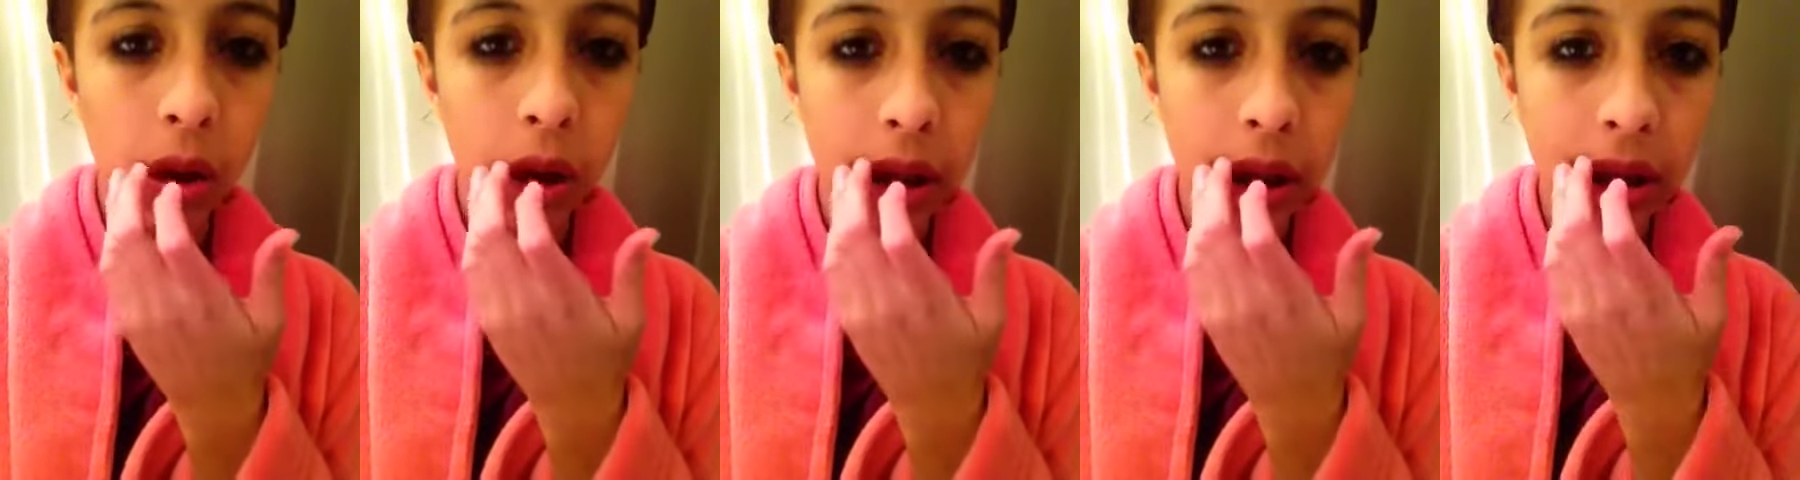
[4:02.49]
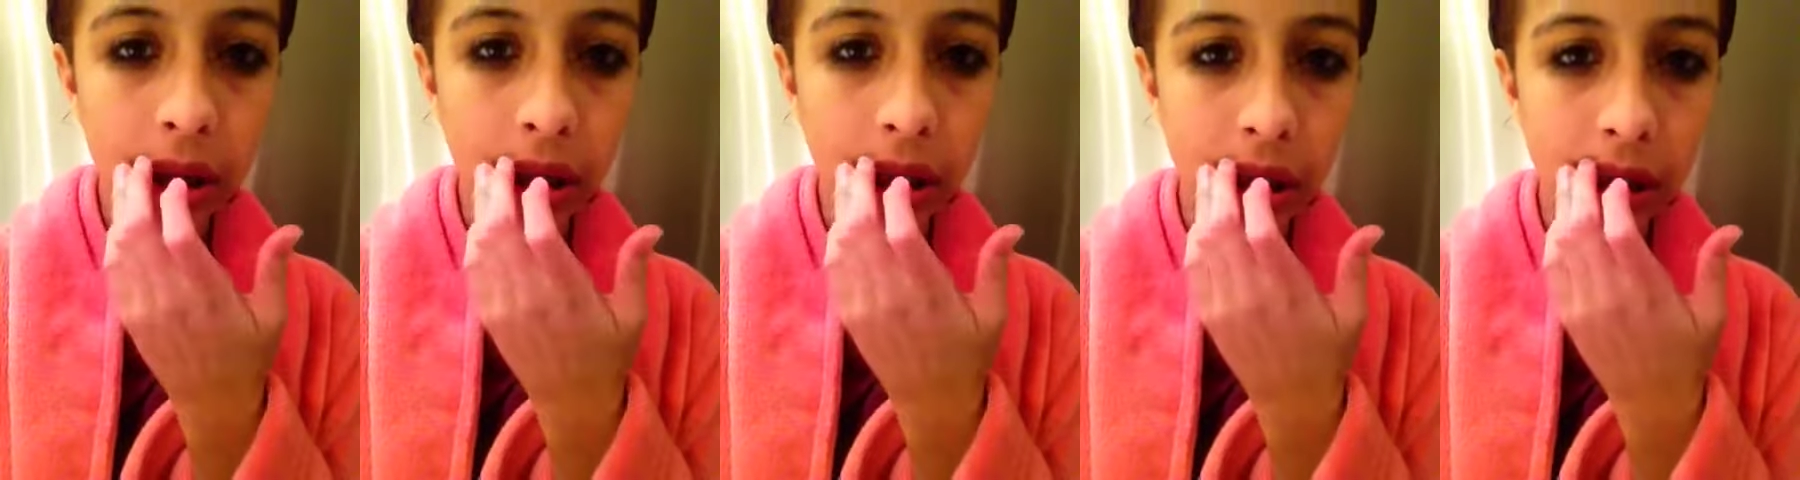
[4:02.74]

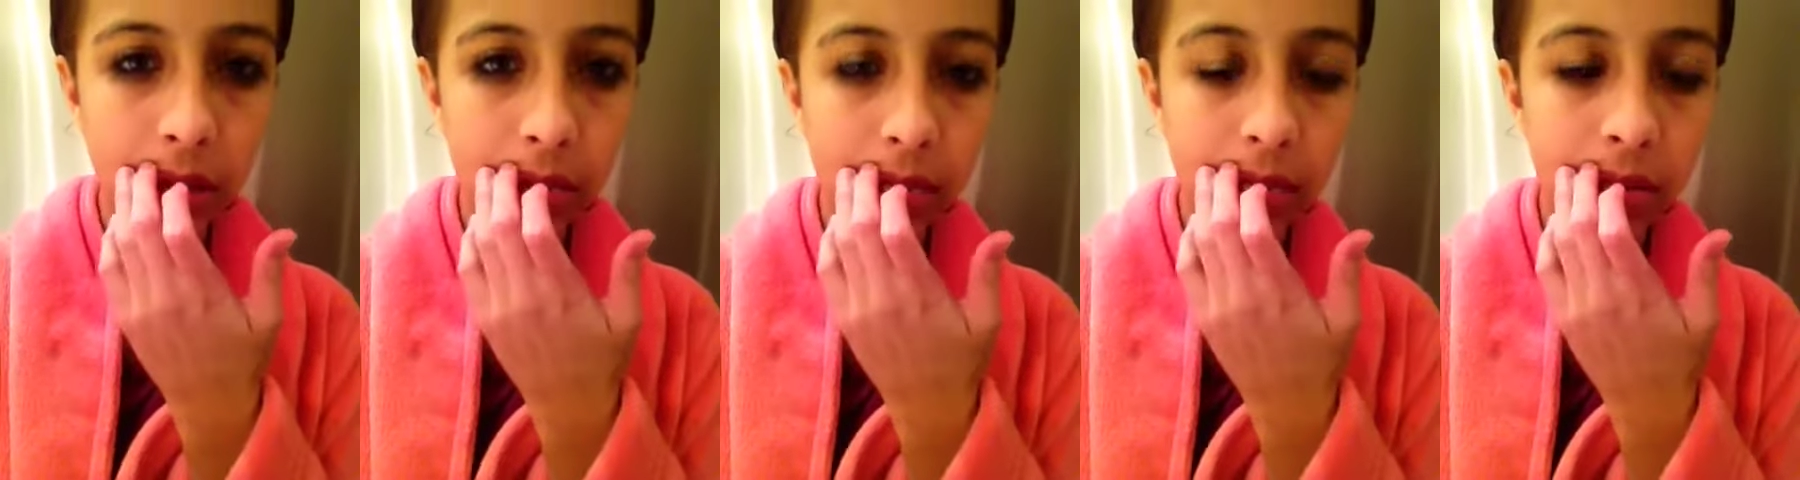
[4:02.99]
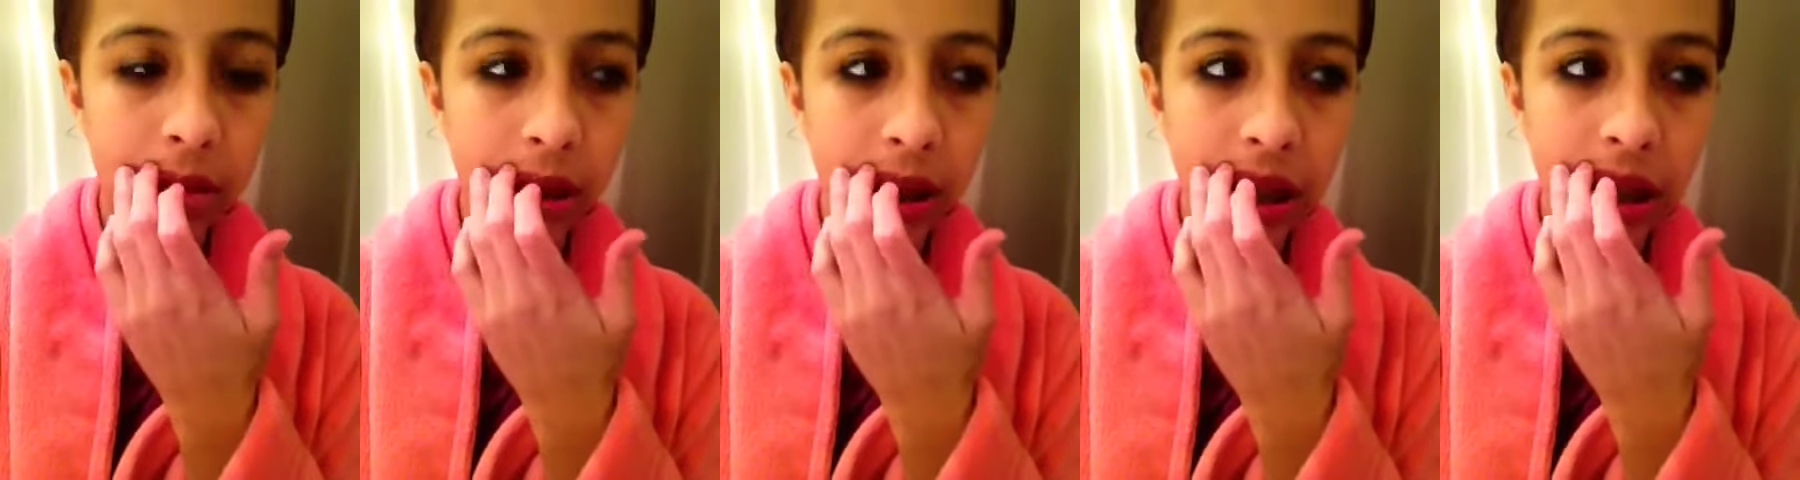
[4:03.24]
like, lip
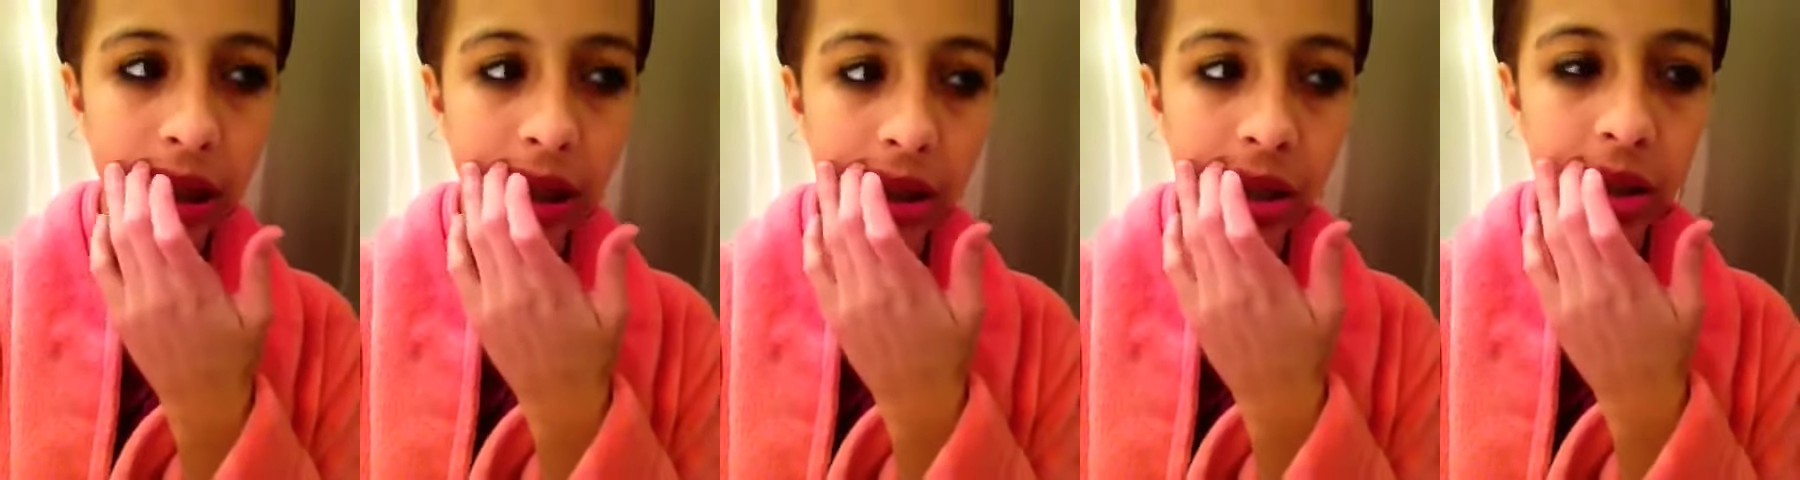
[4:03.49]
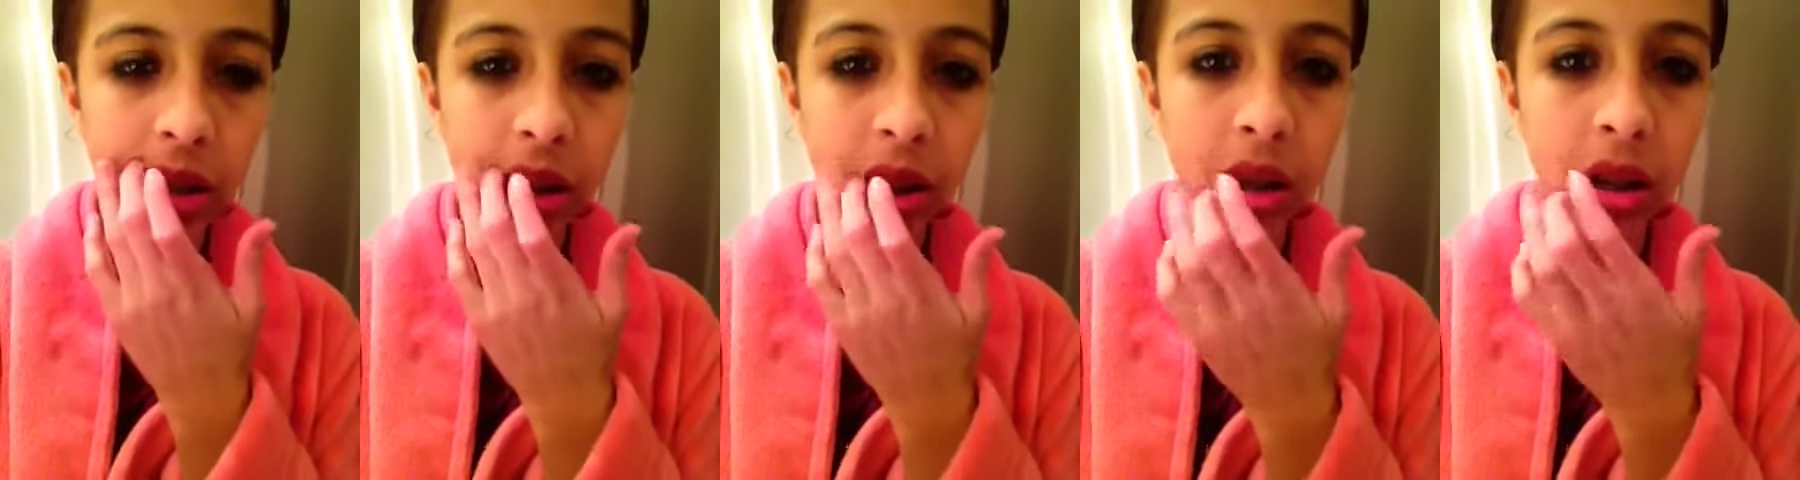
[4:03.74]
right here